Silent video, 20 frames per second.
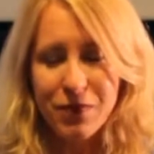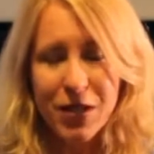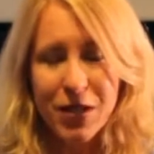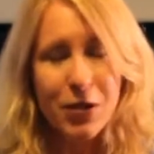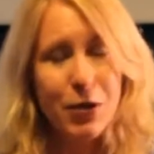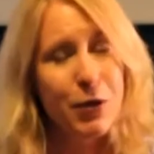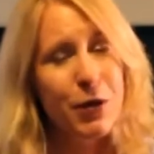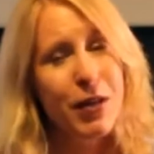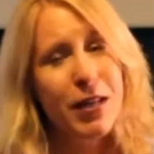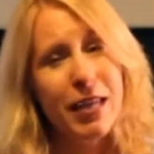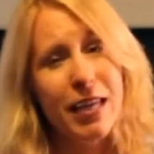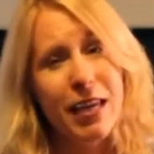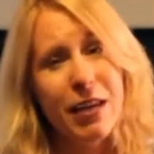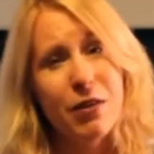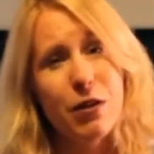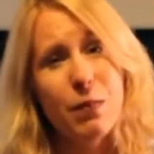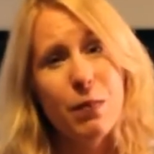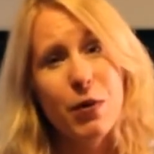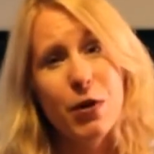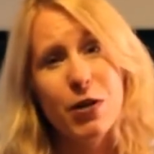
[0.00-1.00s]

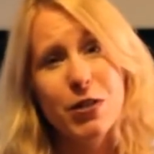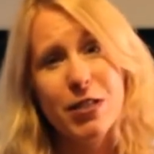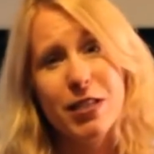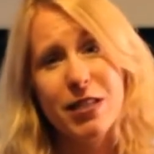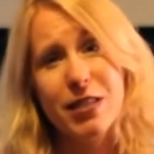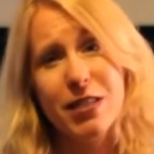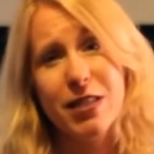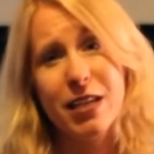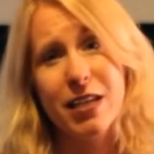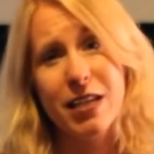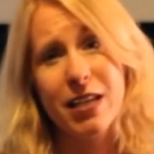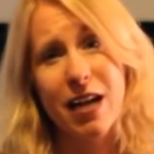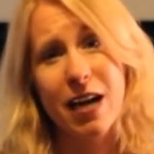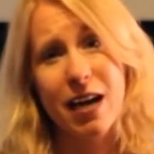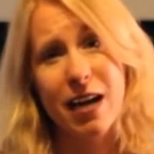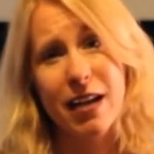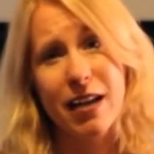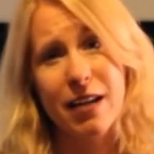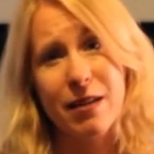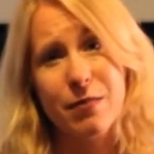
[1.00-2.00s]
either purchase the
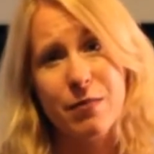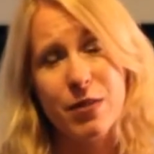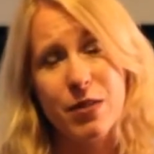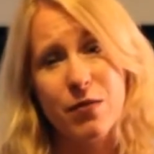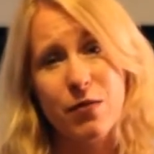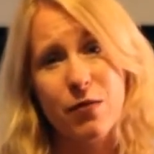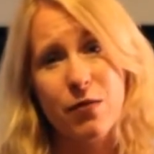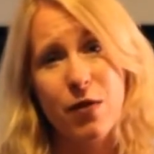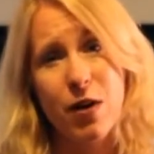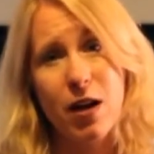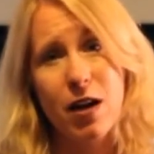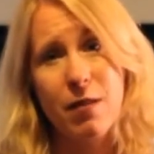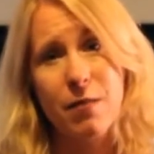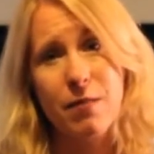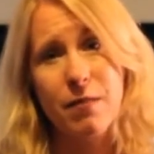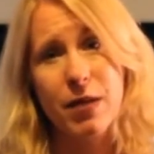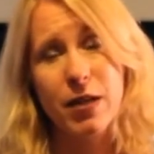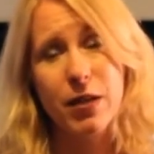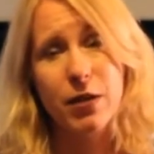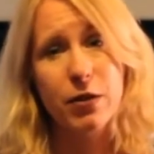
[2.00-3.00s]
items
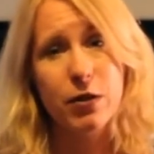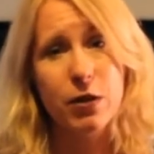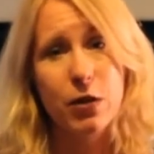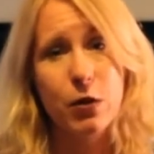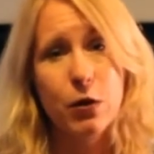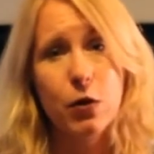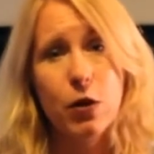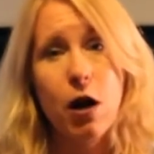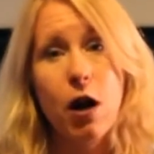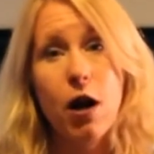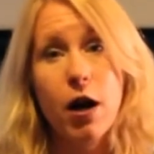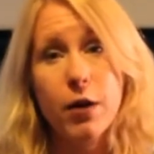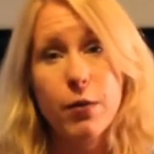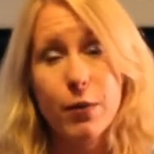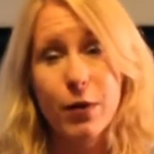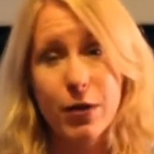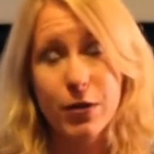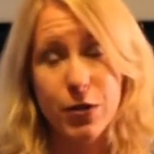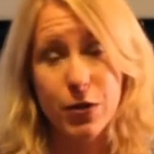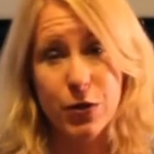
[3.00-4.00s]
from your local
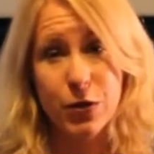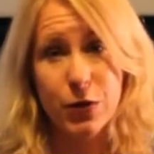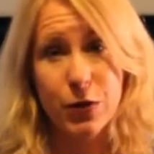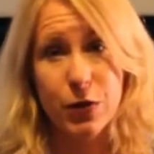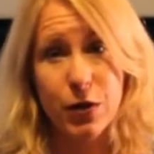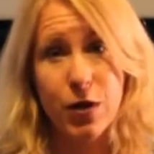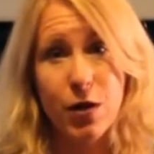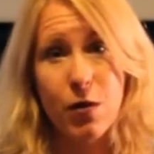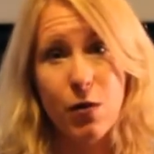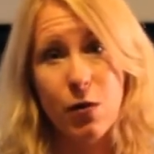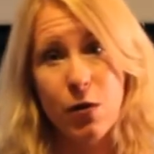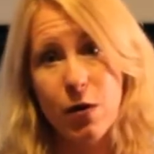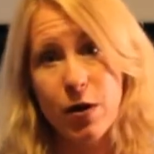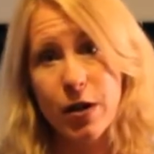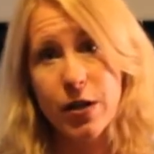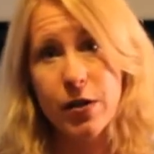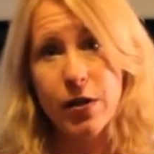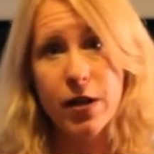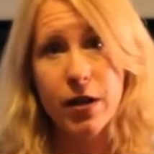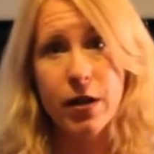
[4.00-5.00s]
hardware store, or
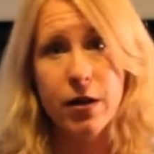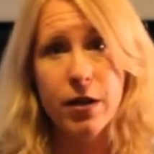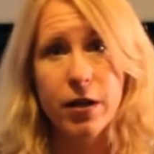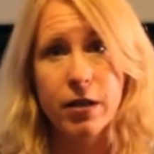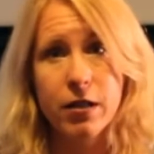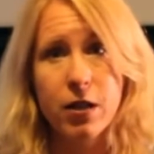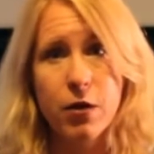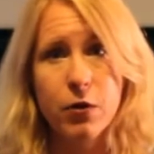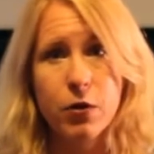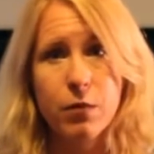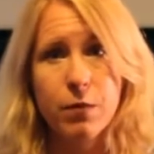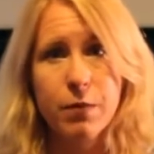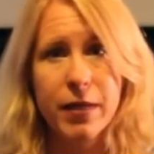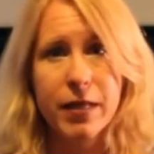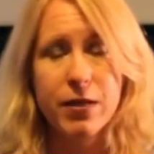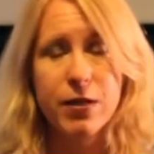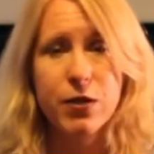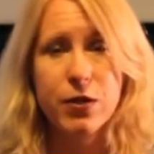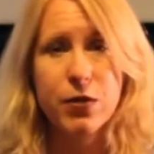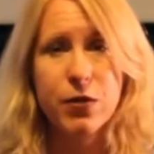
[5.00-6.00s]
you can go to your local
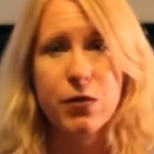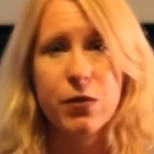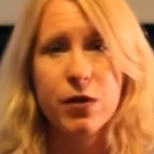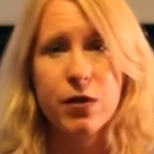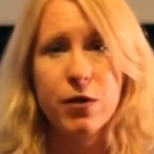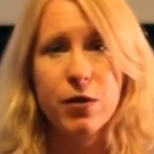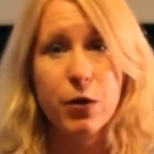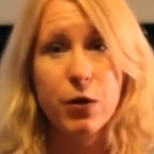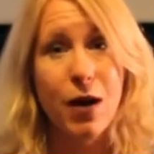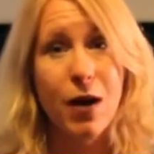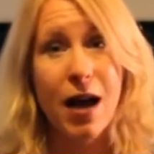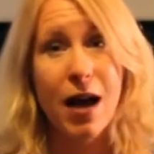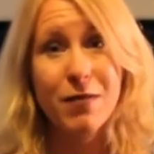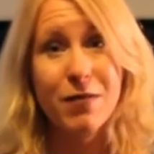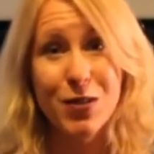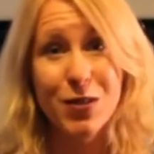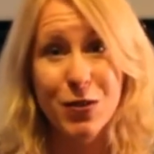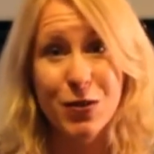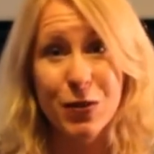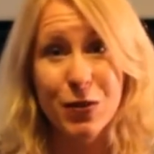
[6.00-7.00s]
bead store or craft
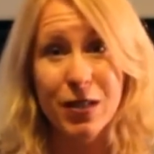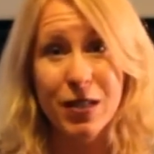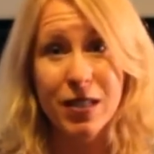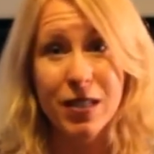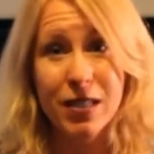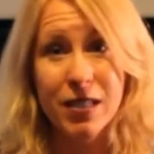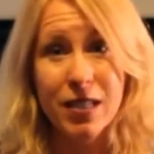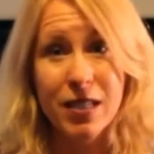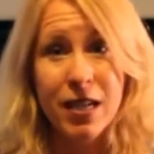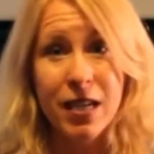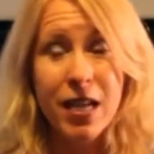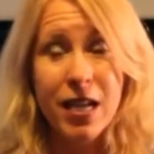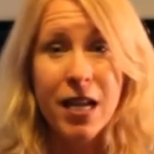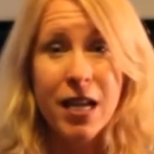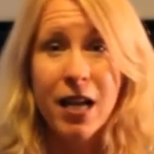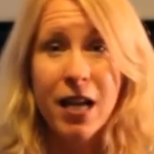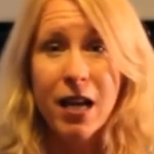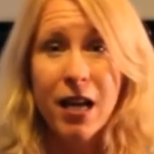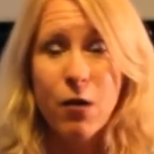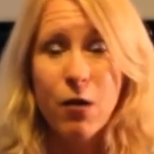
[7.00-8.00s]
store.
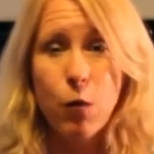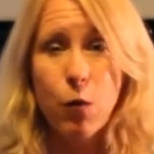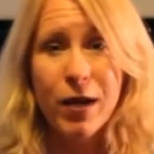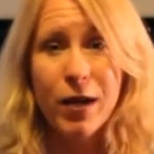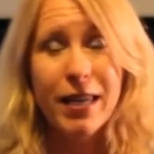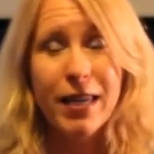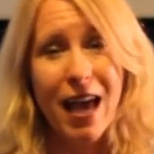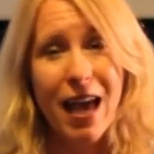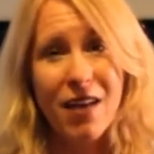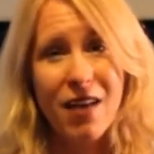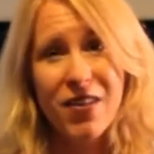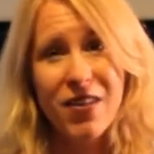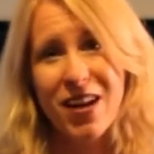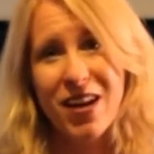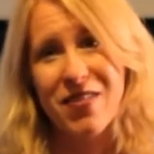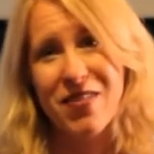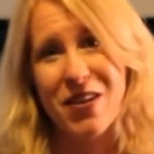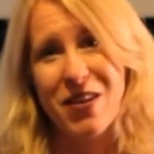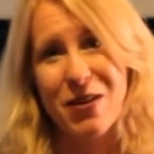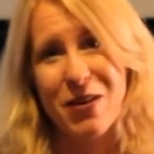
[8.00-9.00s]
One
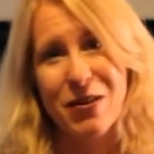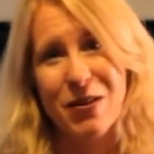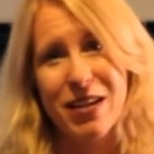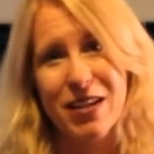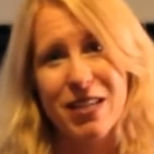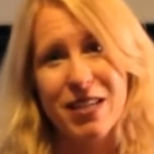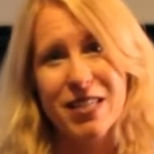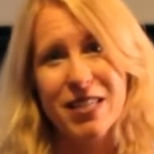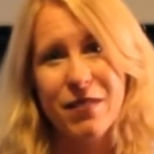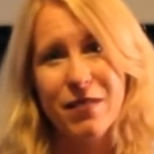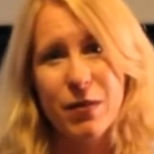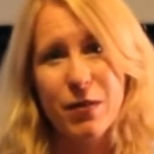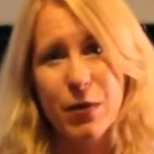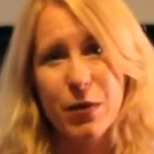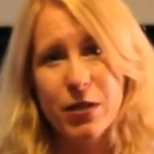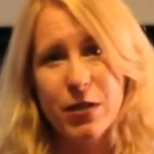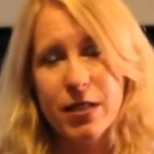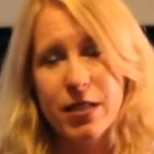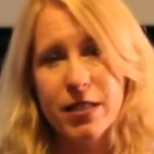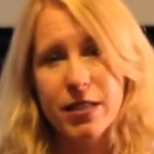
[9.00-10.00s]
caveat though is if you
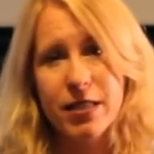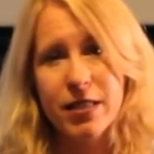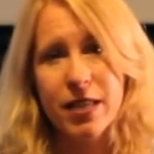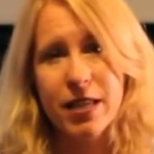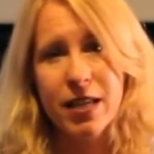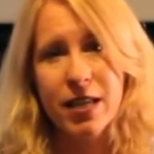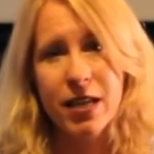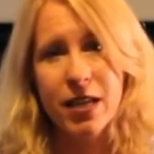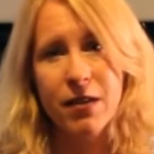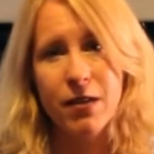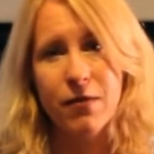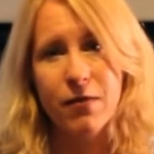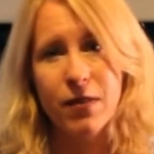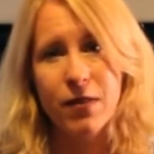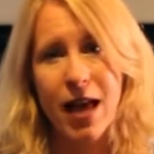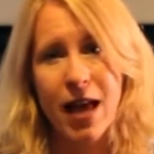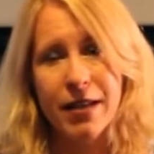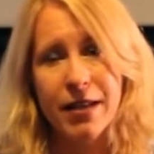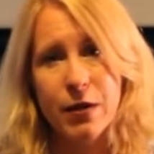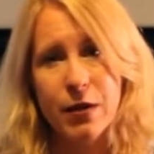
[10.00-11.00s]
purchase the
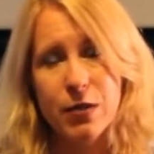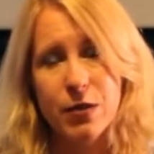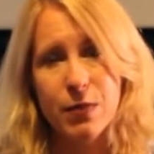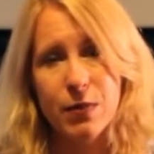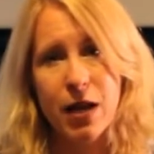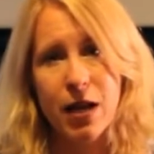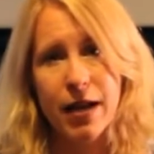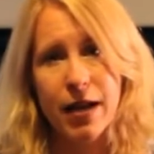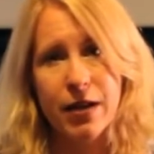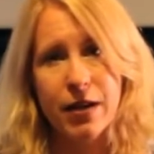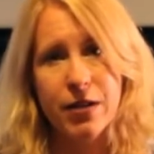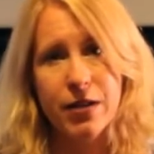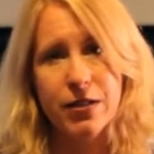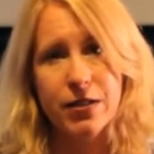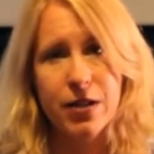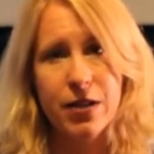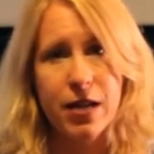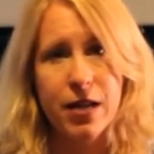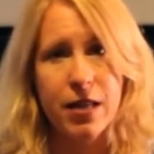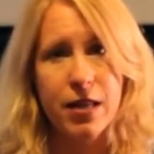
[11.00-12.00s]
flat nose
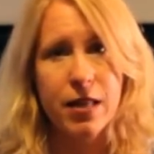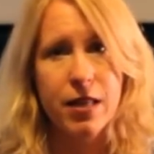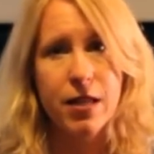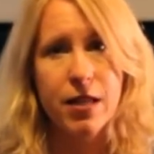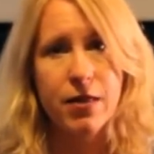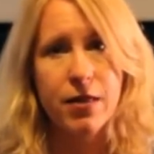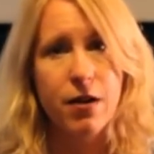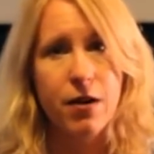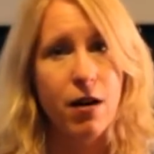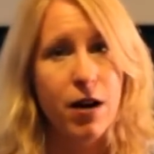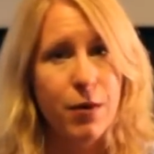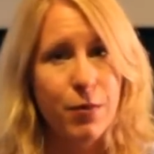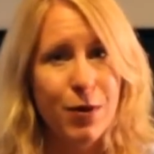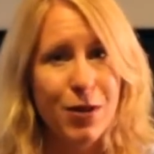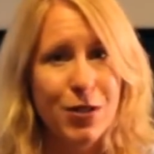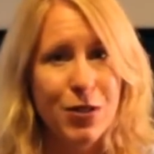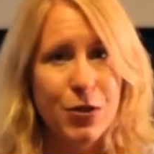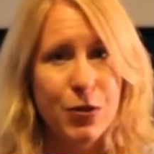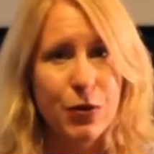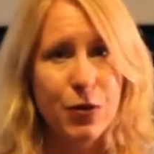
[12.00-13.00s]
pliers in the
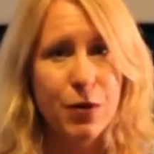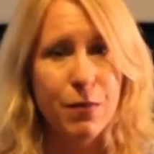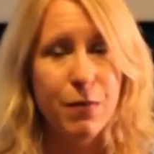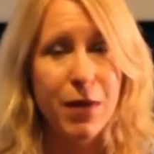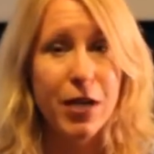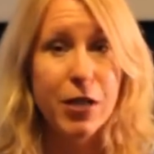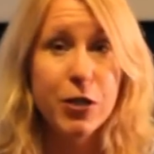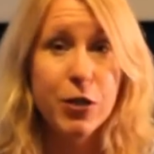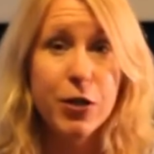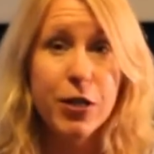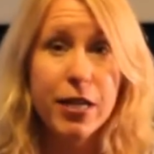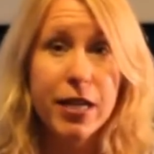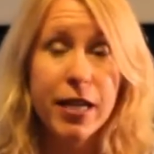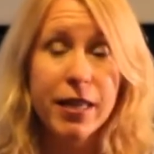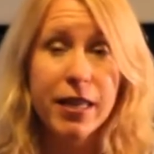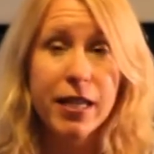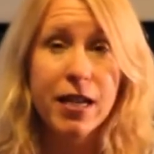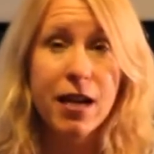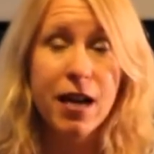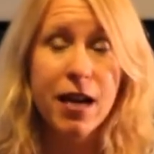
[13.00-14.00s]
hardware store, make sure you
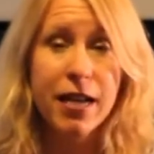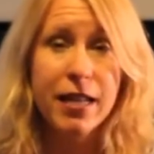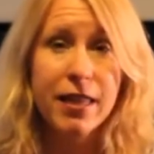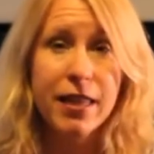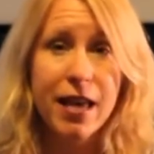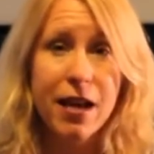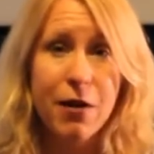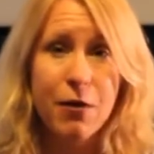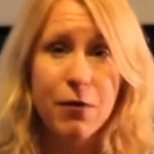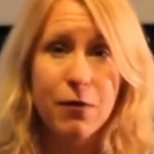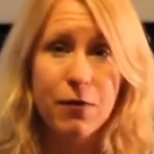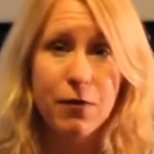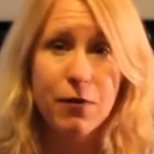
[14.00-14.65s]
get the kind that are